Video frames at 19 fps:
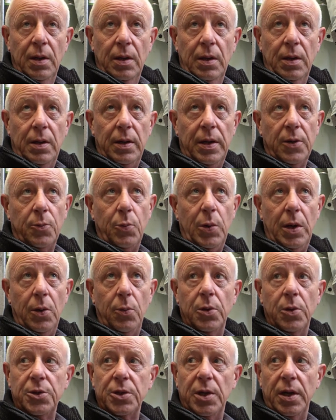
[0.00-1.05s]
Right, where
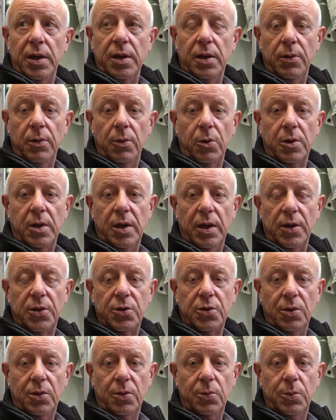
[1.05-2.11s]
was I? Okay,
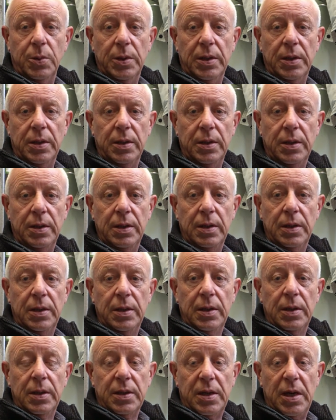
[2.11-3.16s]
so
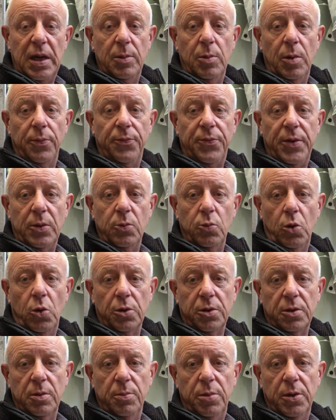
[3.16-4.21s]
came up, fed and
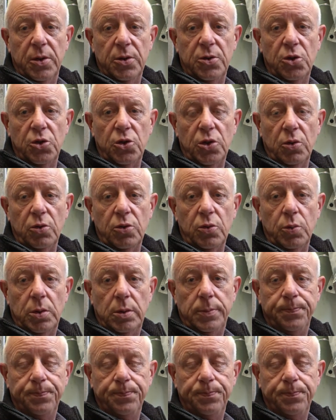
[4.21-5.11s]
watered the birds as usual.